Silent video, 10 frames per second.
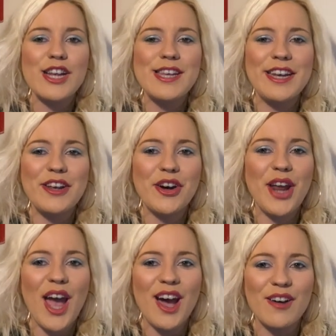did not
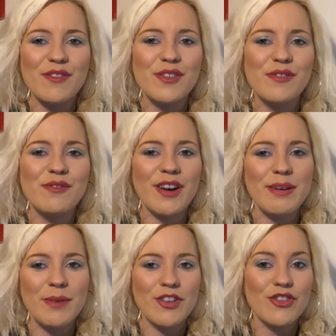have
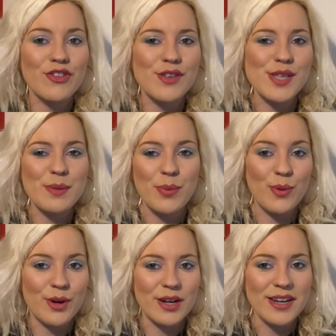very much
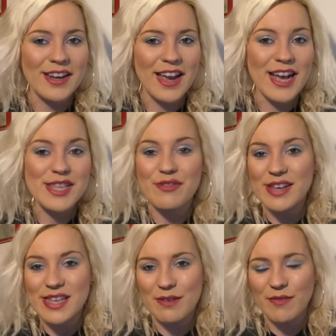support as a
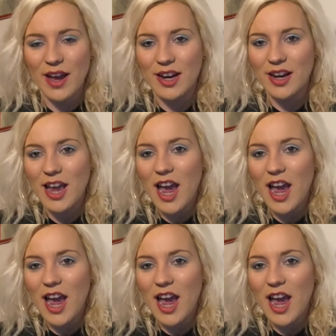wrestling fan.